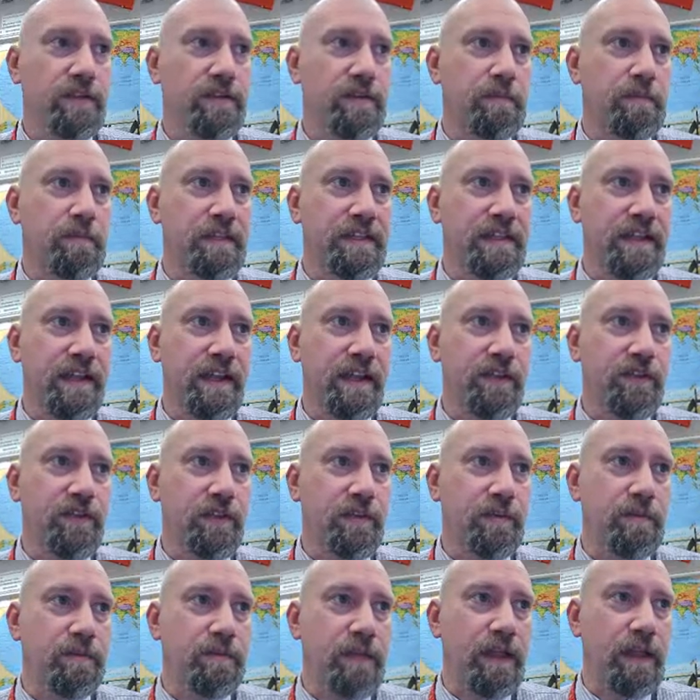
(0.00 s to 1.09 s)
there's some
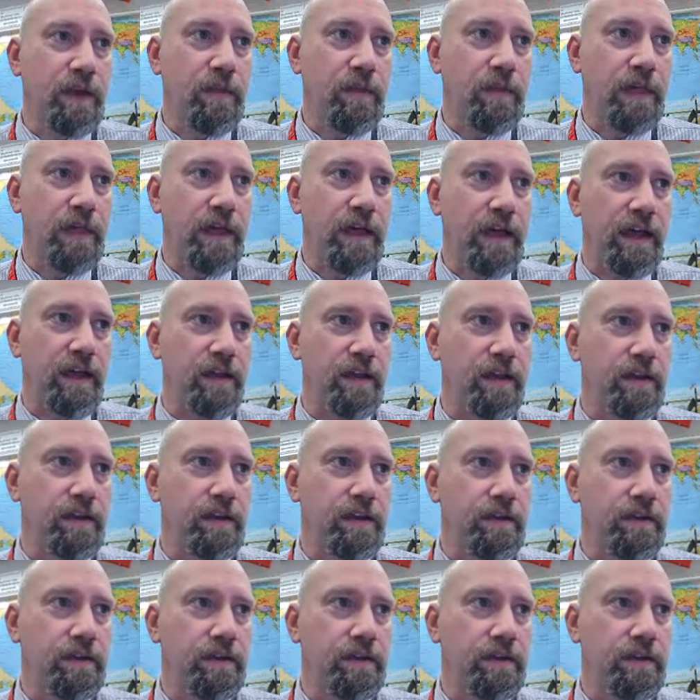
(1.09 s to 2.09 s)
potential to play with that.